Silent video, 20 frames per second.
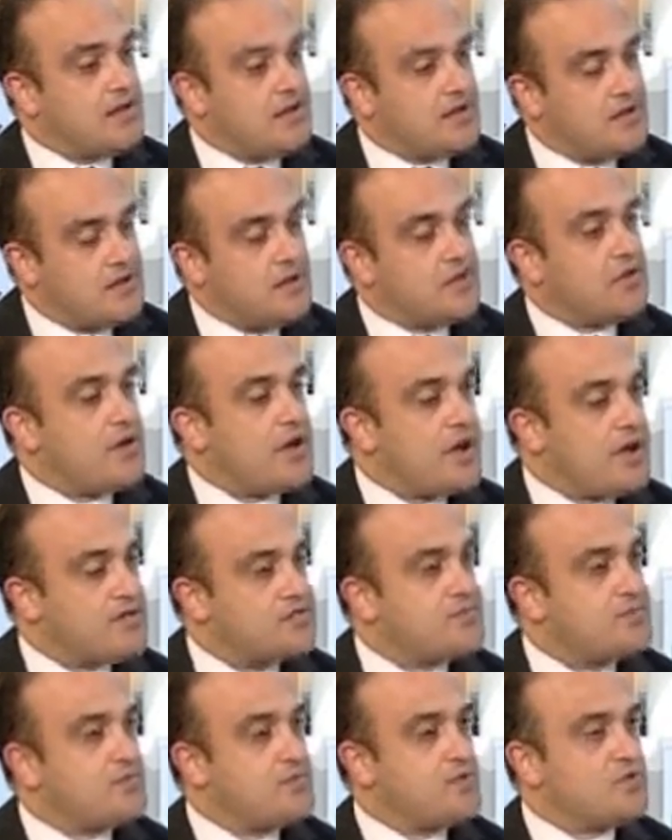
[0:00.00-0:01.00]
in their
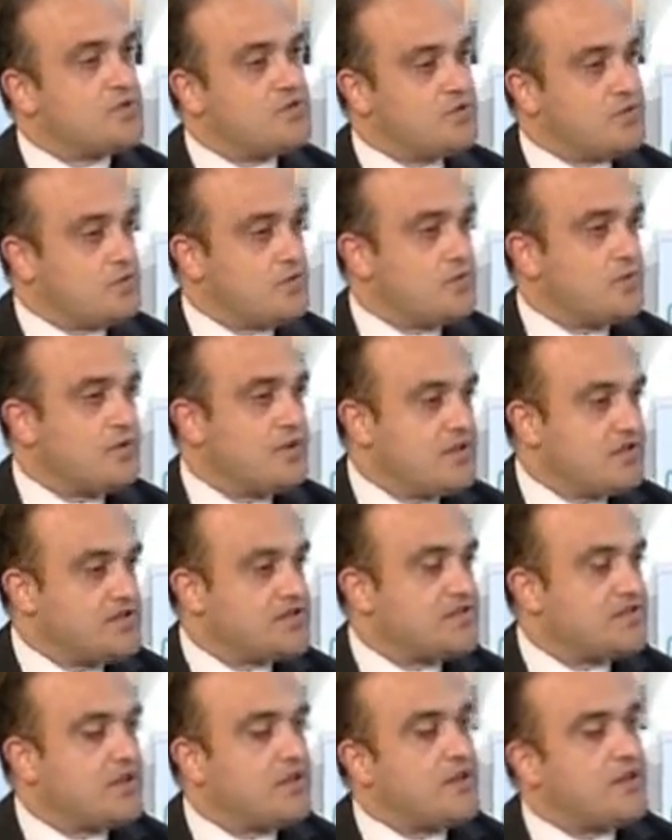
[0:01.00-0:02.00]
exports to
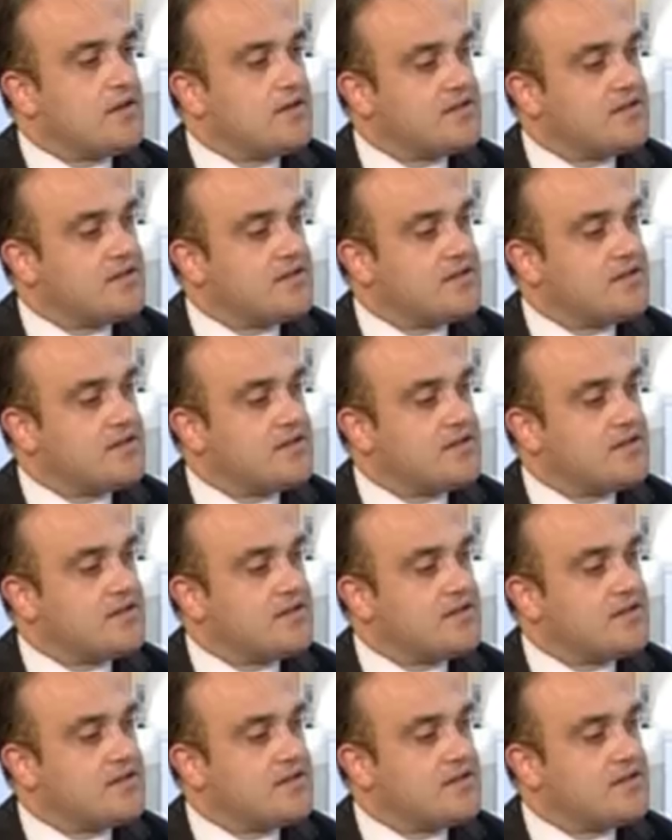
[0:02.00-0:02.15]
this